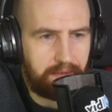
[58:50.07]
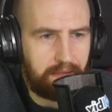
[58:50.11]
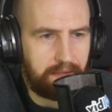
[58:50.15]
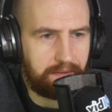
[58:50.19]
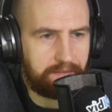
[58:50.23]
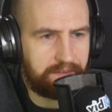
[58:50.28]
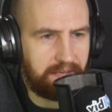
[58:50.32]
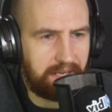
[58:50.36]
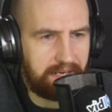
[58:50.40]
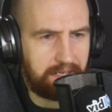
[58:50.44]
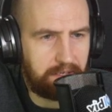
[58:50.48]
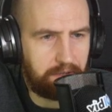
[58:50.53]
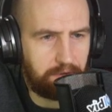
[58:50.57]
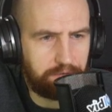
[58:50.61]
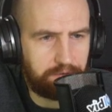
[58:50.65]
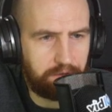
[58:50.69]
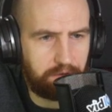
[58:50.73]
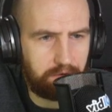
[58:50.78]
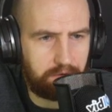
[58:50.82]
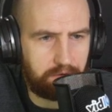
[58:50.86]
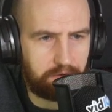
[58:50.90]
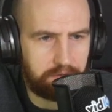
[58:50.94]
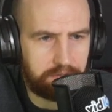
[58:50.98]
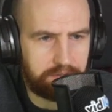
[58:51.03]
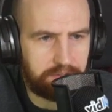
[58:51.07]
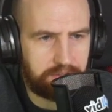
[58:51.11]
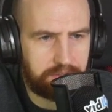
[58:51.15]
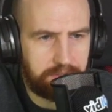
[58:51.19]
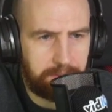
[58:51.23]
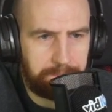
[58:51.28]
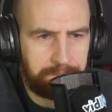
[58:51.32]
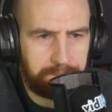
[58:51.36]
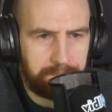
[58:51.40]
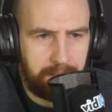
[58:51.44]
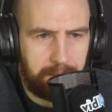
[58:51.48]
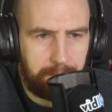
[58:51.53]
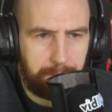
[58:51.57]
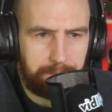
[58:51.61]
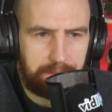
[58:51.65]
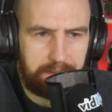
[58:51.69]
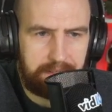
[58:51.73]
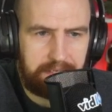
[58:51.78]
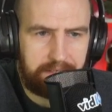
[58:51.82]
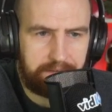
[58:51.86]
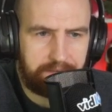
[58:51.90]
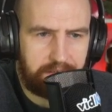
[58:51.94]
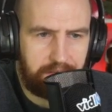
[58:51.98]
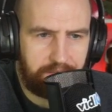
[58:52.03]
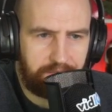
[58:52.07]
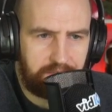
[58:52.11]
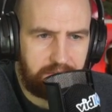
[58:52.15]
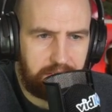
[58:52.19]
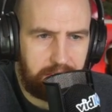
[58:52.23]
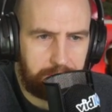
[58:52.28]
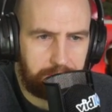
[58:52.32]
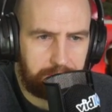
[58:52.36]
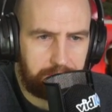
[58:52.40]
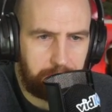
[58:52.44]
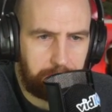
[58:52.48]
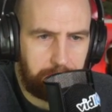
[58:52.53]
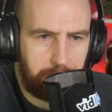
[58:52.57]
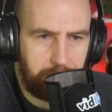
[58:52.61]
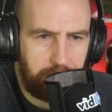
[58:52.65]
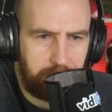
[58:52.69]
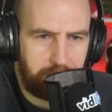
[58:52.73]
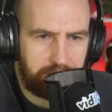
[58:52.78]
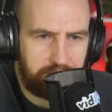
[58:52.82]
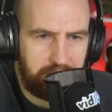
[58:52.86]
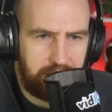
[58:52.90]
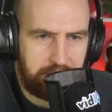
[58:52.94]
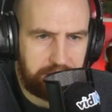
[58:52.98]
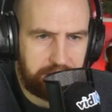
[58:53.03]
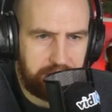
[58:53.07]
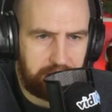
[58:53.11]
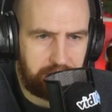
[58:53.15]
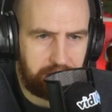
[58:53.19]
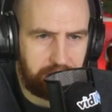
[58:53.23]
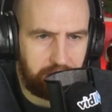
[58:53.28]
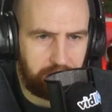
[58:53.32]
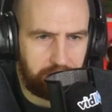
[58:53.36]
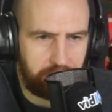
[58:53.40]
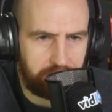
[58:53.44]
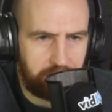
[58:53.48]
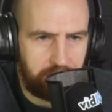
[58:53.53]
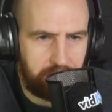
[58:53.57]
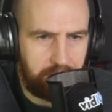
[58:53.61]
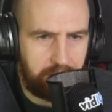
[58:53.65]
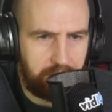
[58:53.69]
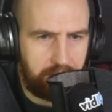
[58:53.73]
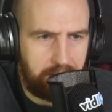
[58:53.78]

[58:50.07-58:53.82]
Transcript: Technical Talks. Please give tips to promote tech channels.